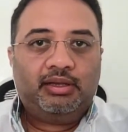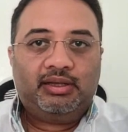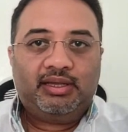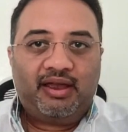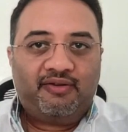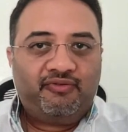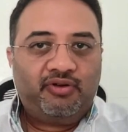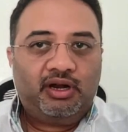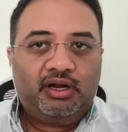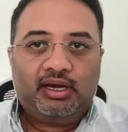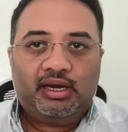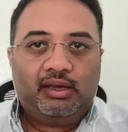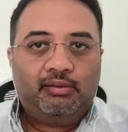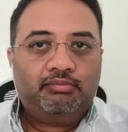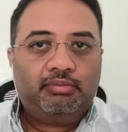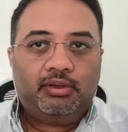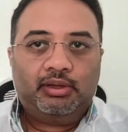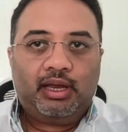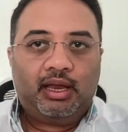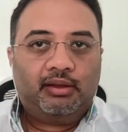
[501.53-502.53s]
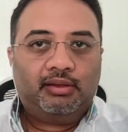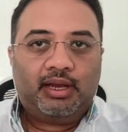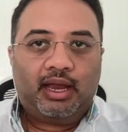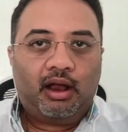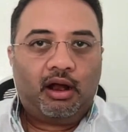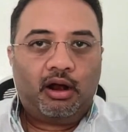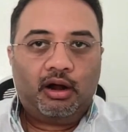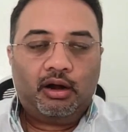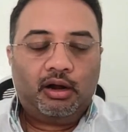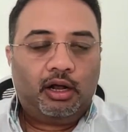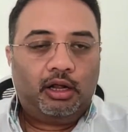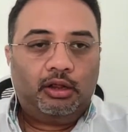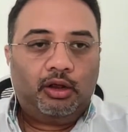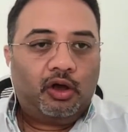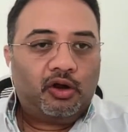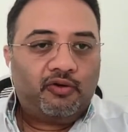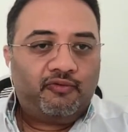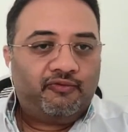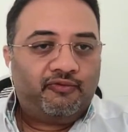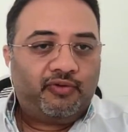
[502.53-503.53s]
definitely there, there are a
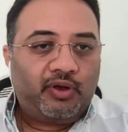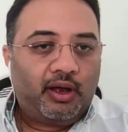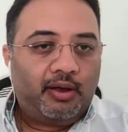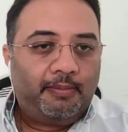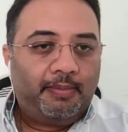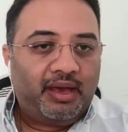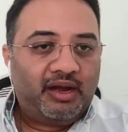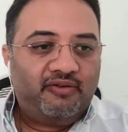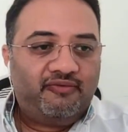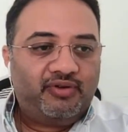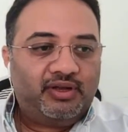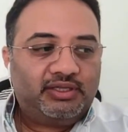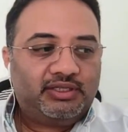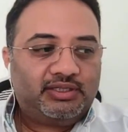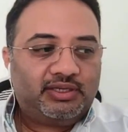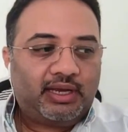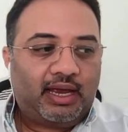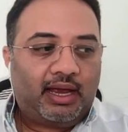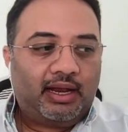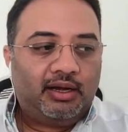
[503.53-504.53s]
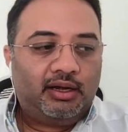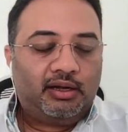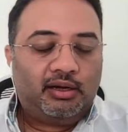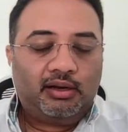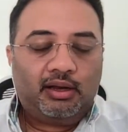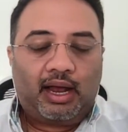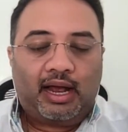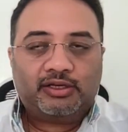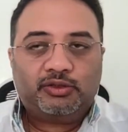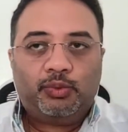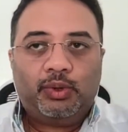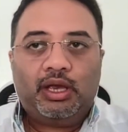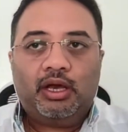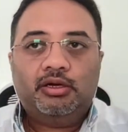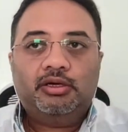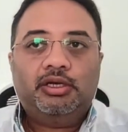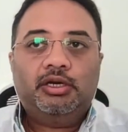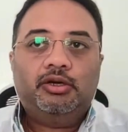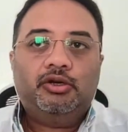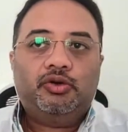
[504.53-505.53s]
lot of benefits, and as we
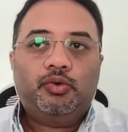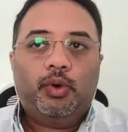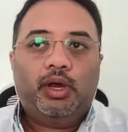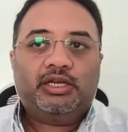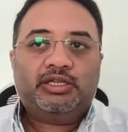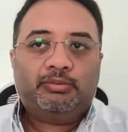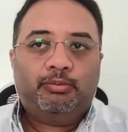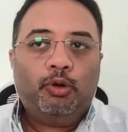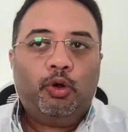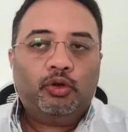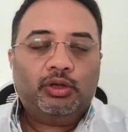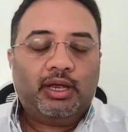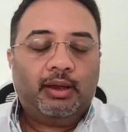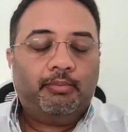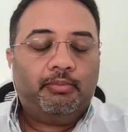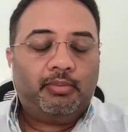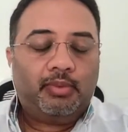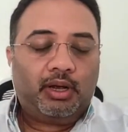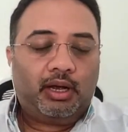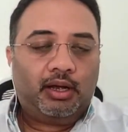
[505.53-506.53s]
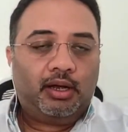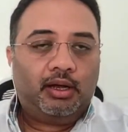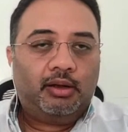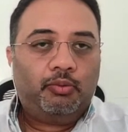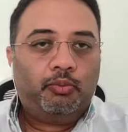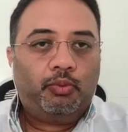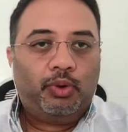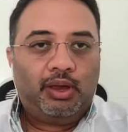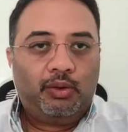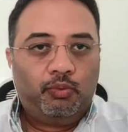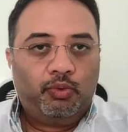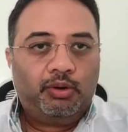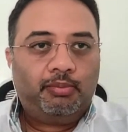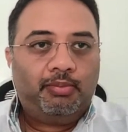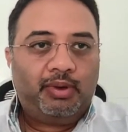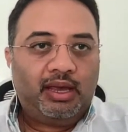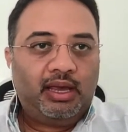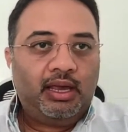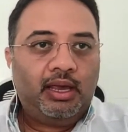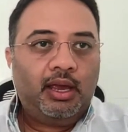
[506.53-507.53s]
continue to explore them, we would
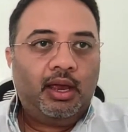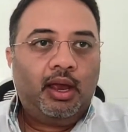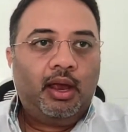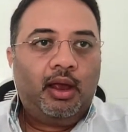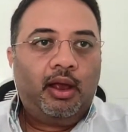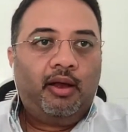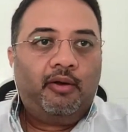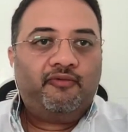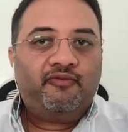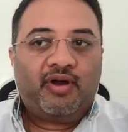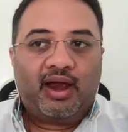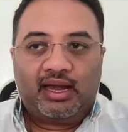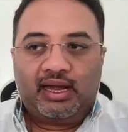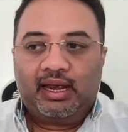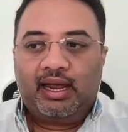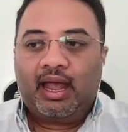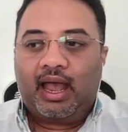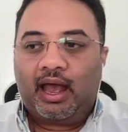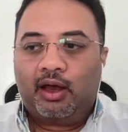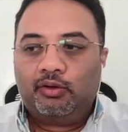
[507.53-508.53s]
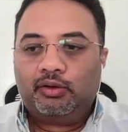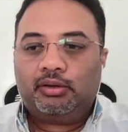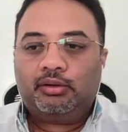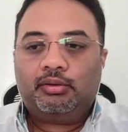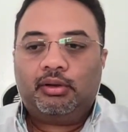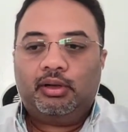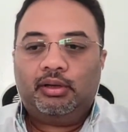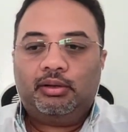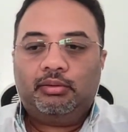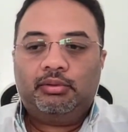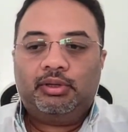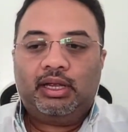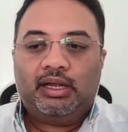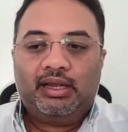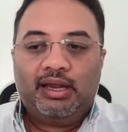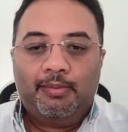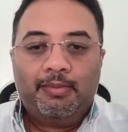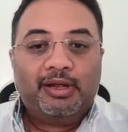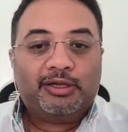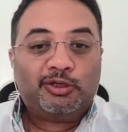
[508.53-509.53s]
be finding out the
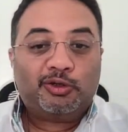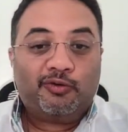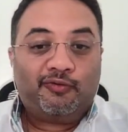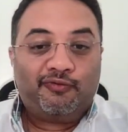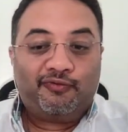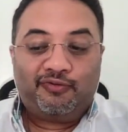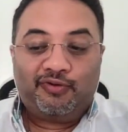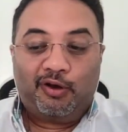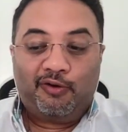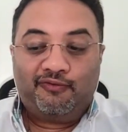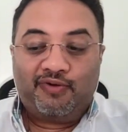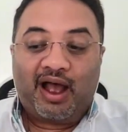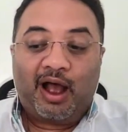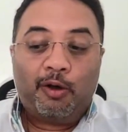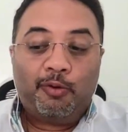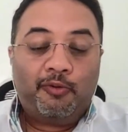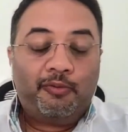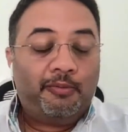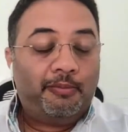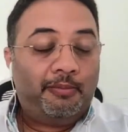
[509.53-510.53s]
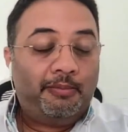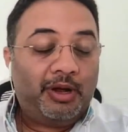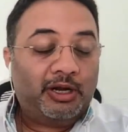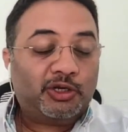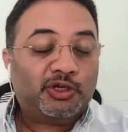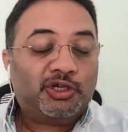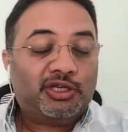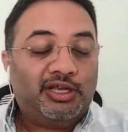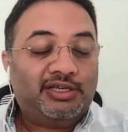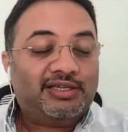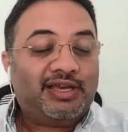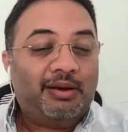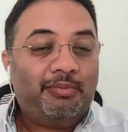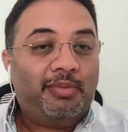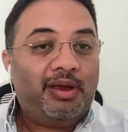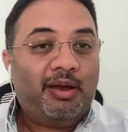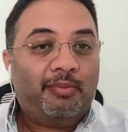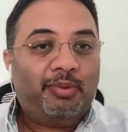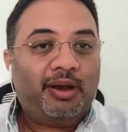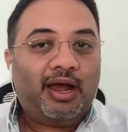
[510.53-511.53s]
limits of, of how much this can
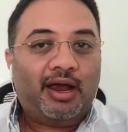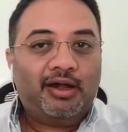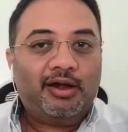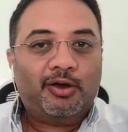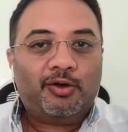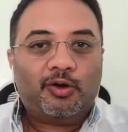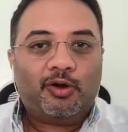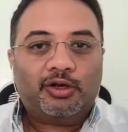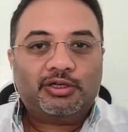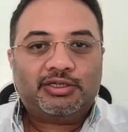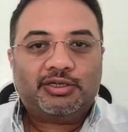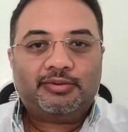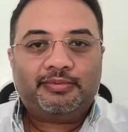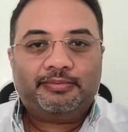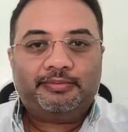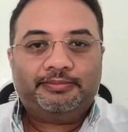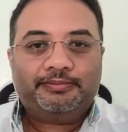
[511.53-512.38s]
be applied across.